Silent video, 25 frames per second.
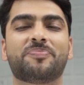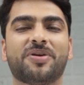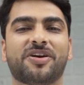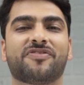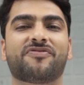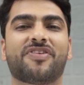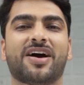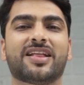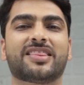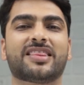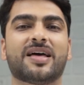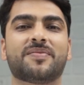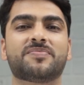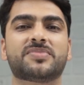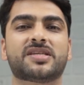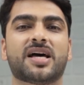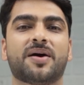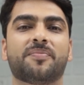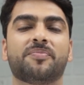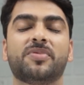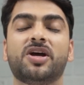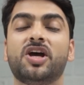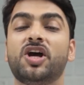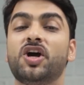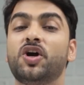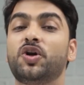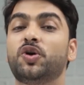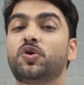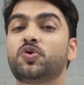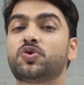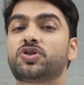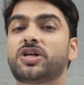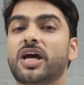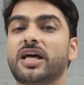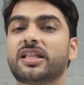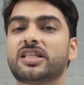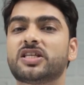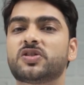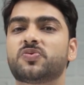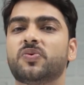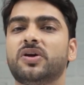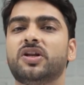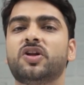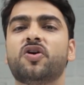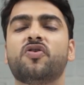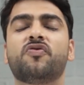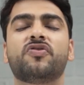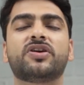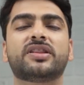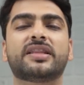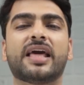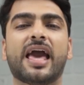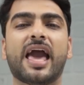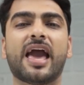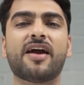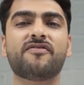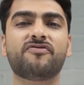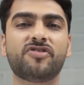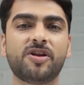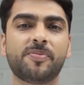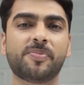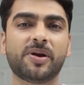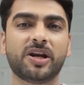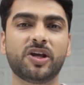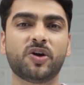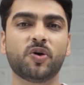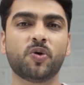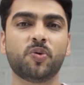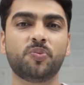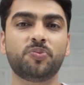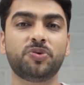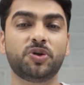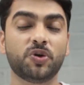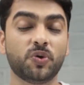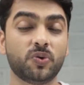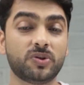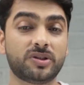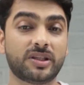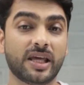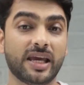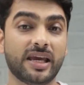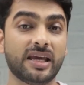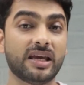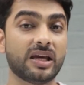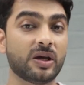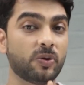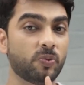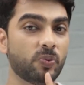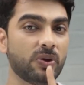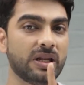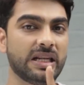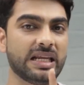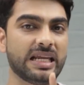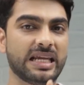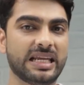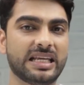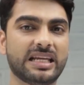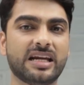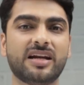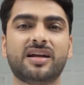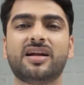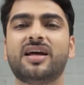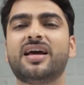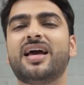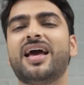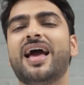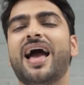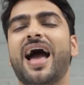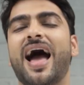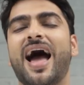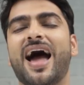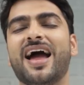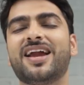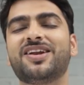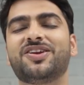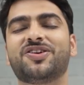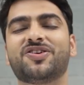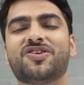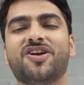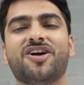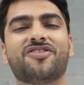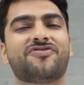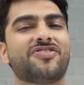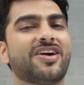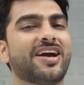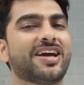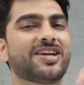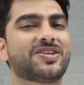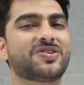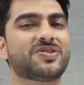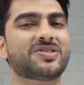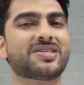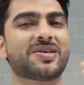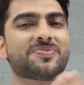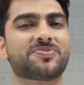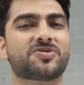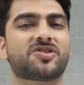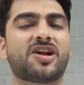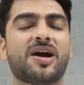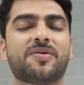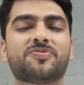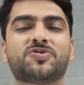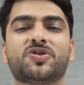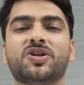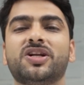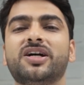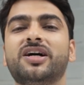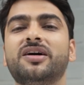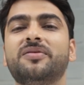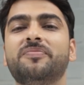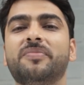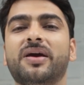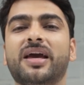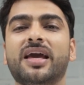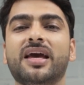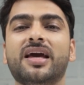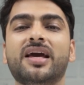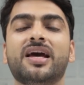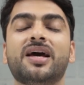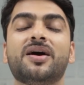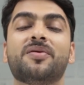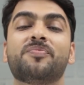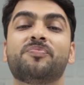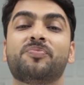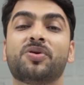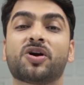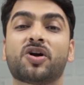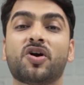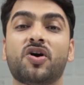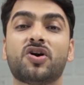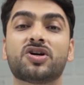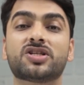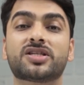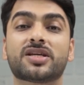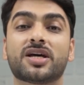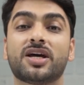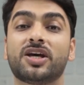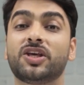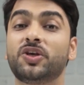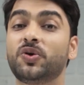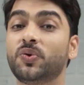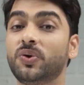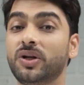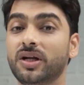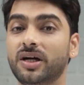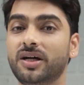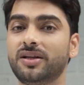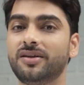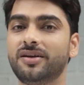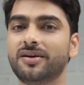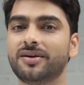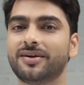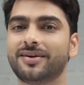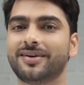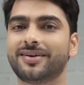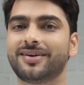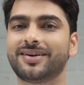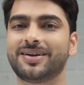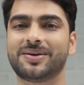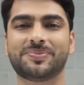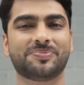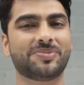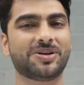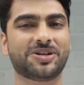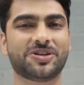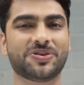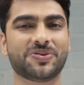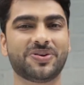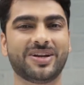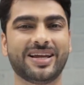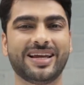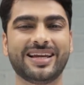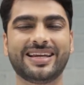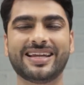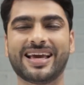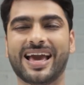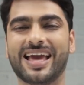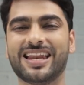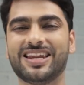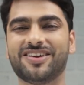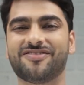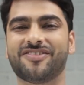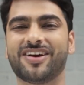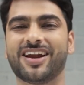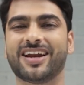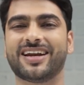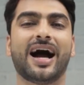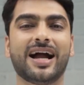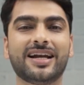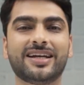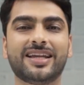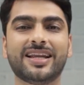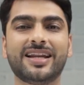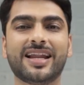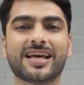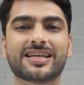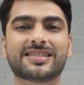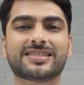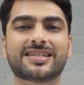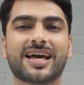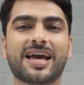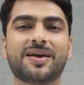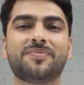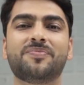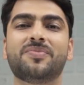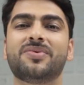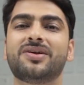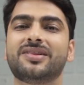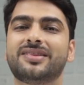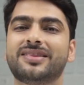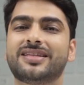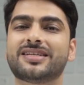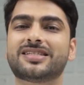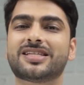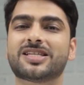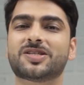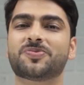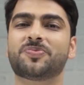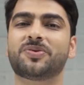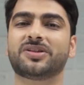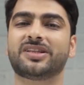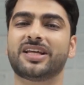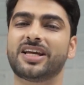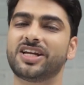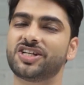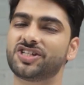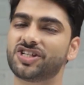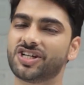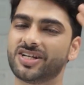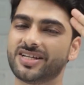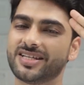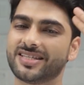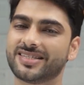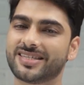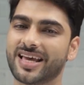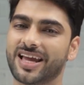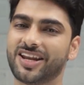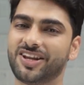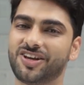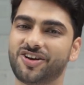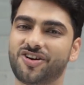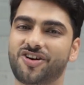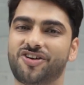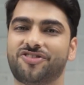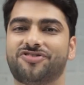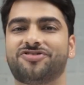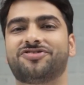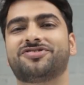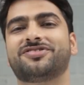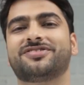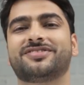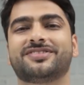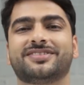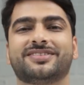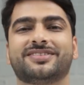a big fat thumbs up. Do share this video with everybody whom you think will need it. And do not forget to subscribe to Learnbay, because you learn here, but you lead anywhere. Until next time, this is Pritesh signing off.